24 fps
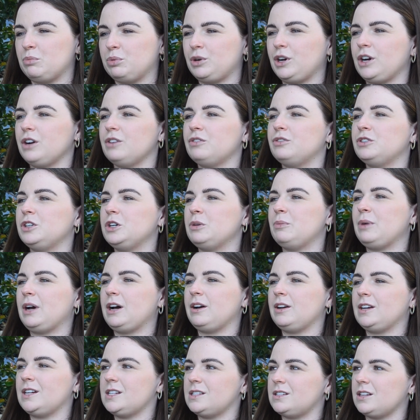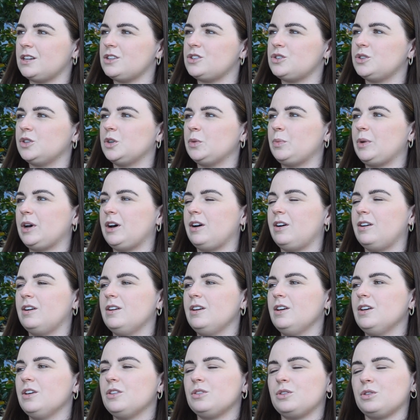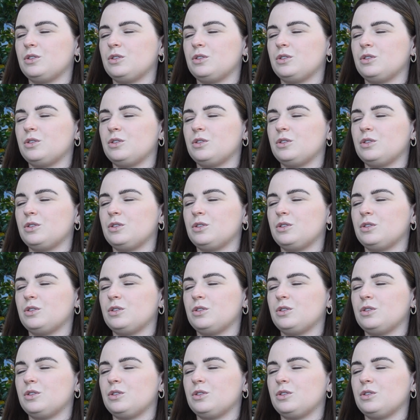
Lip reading: been prayerful about and intentional about,